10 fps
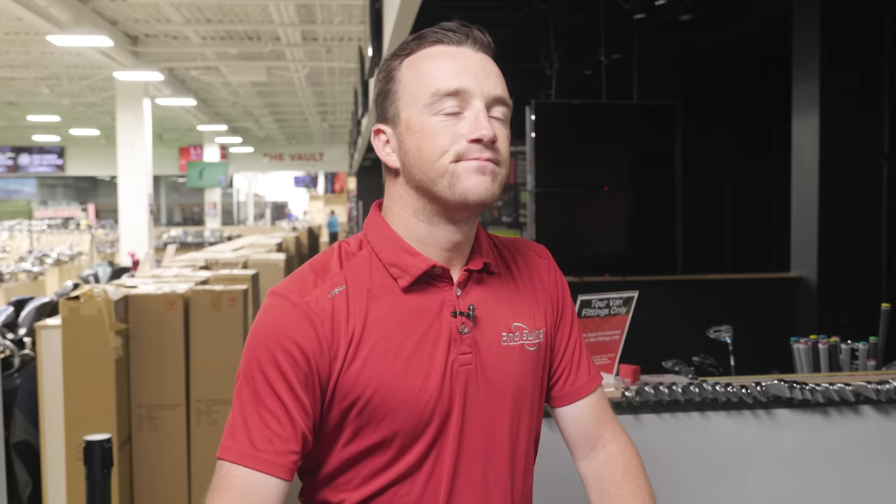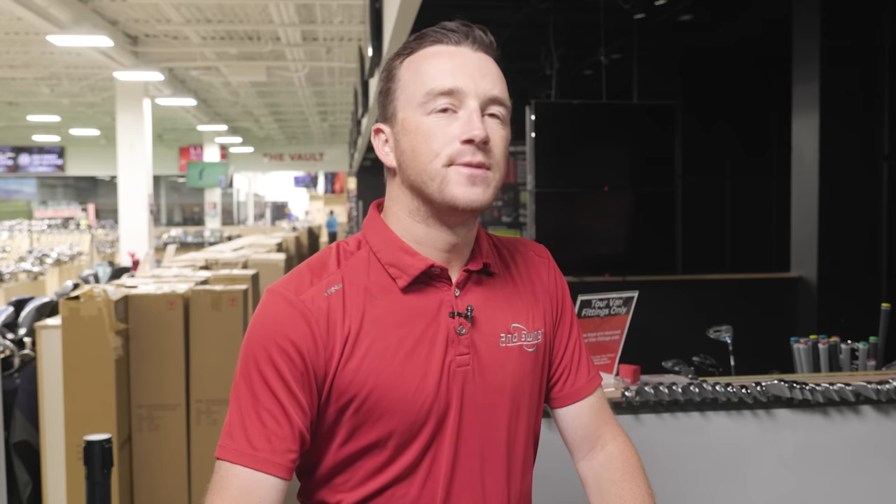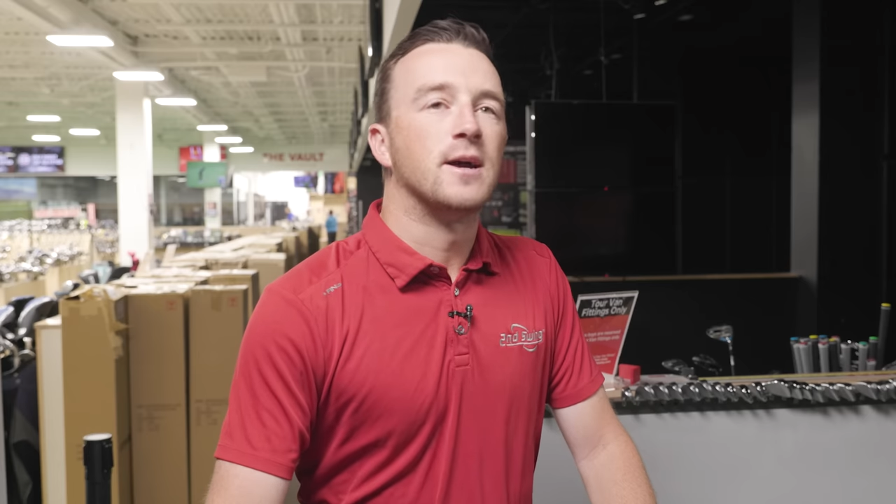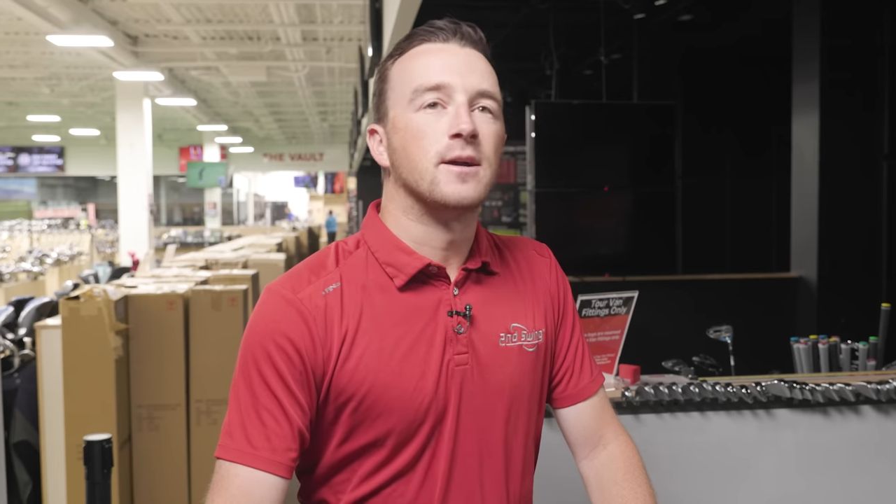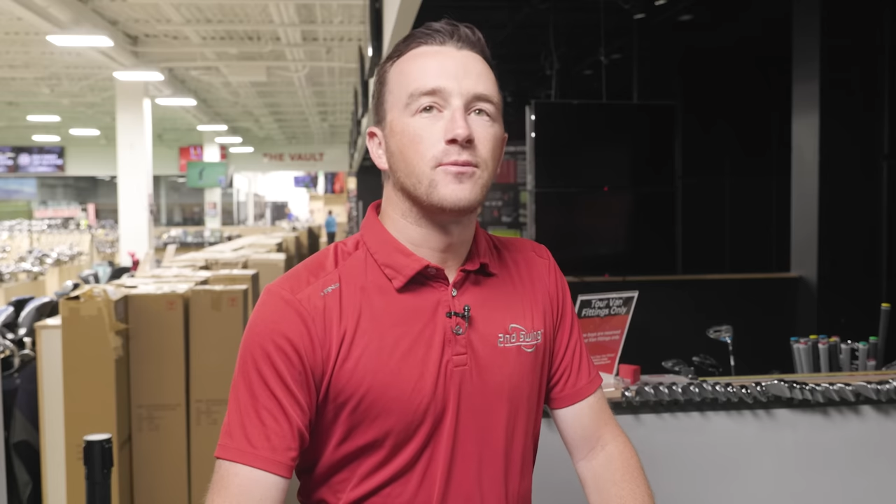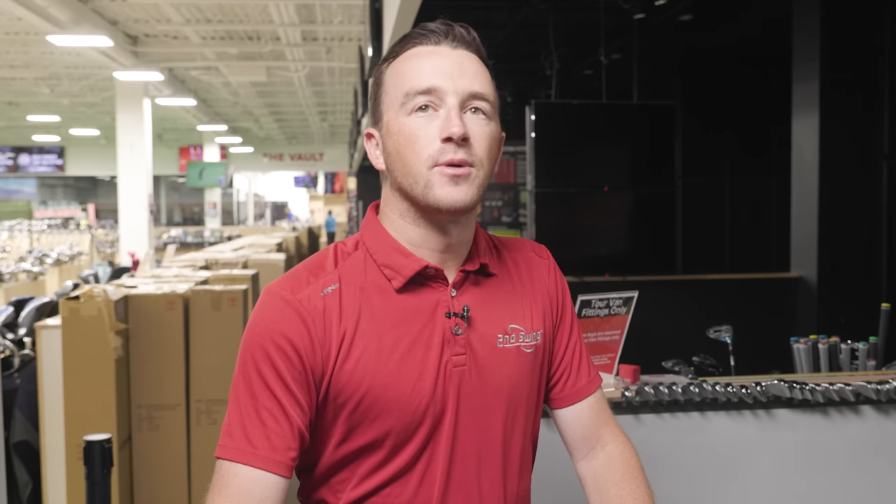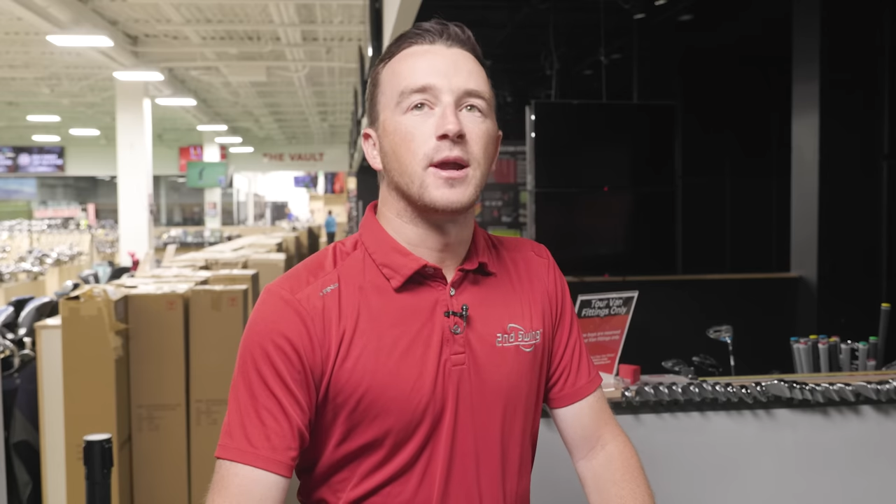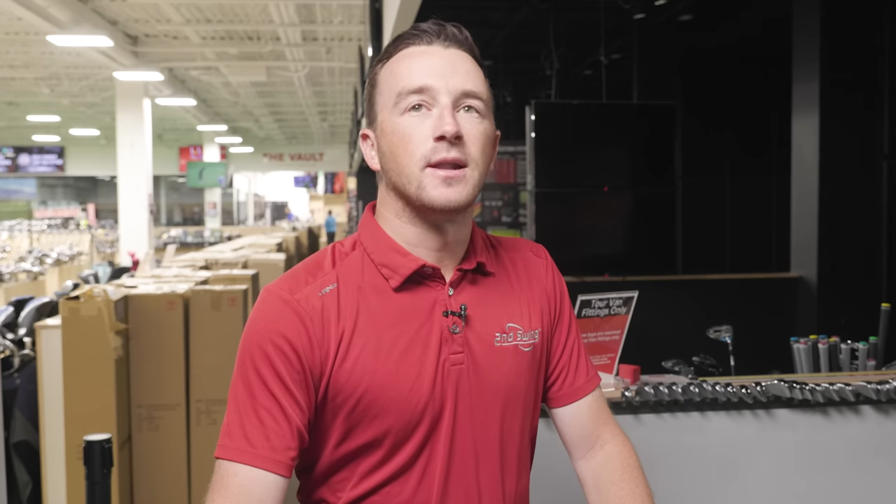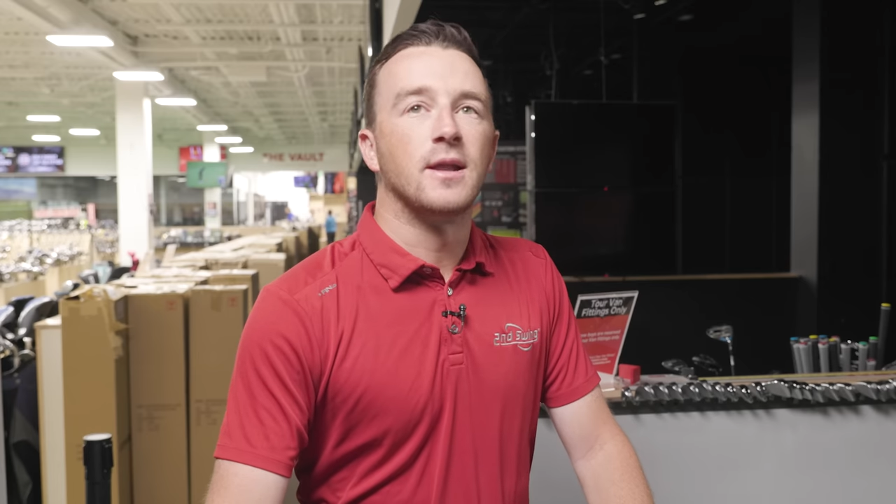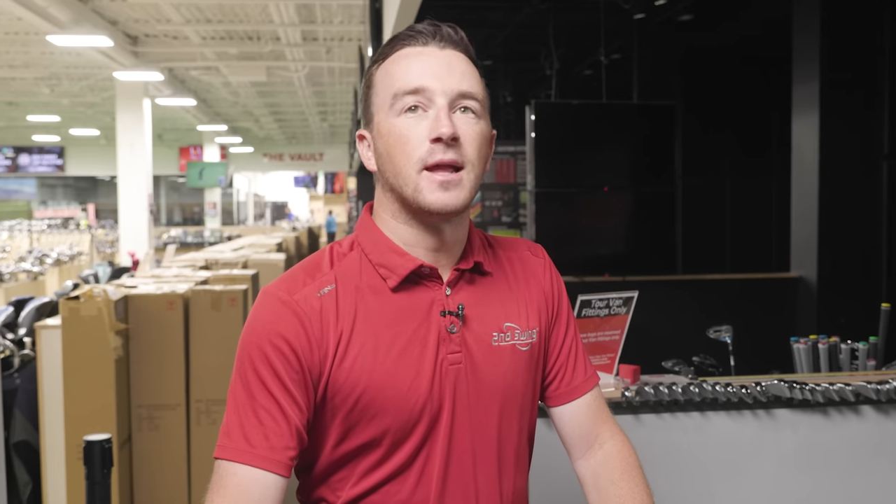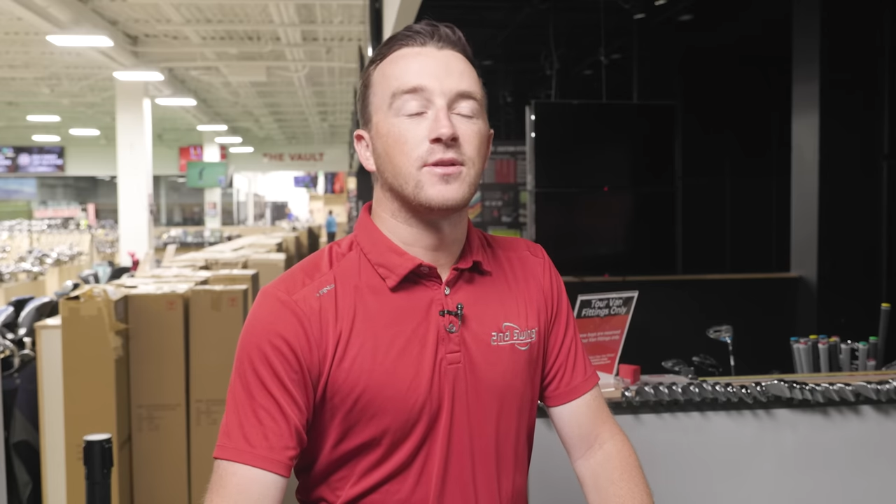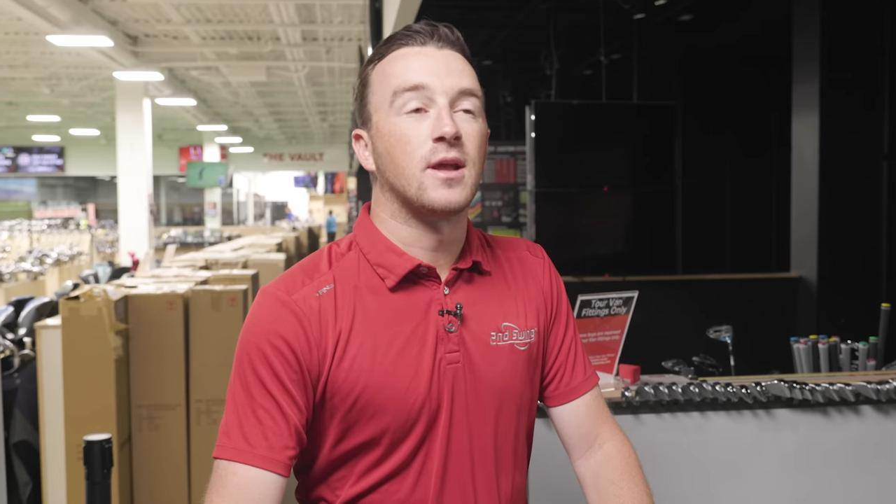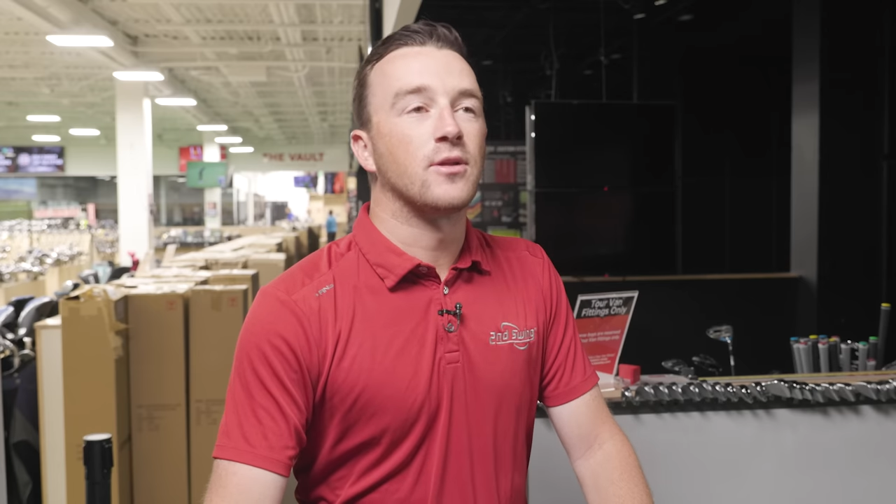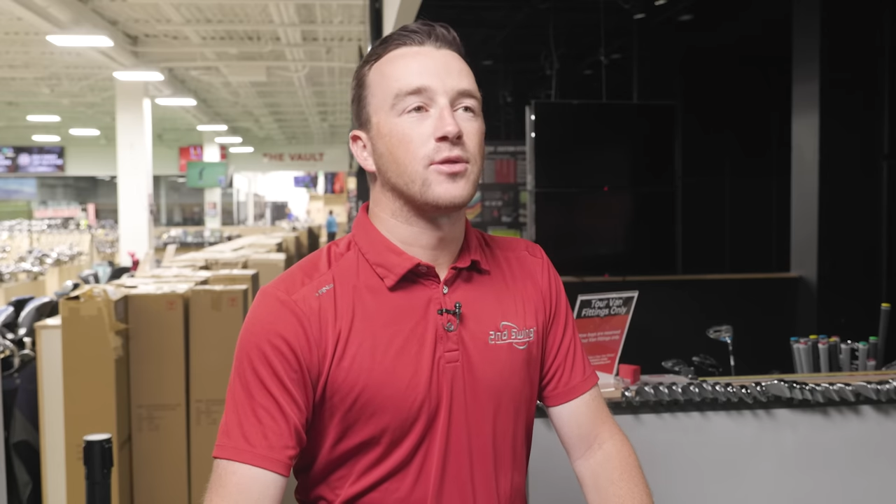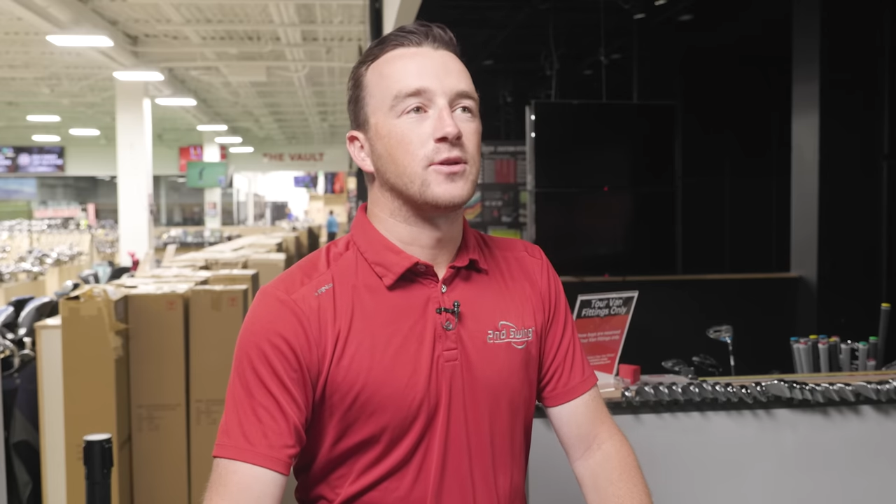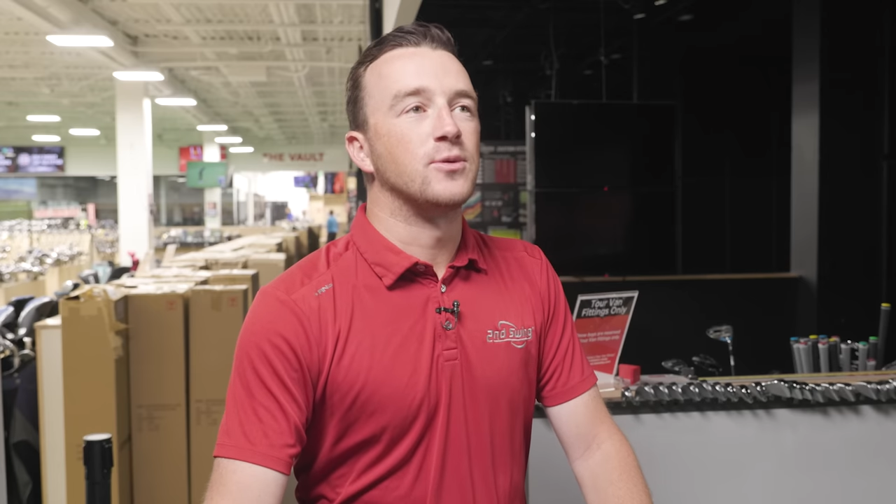Yeah, right. And that's another thing too.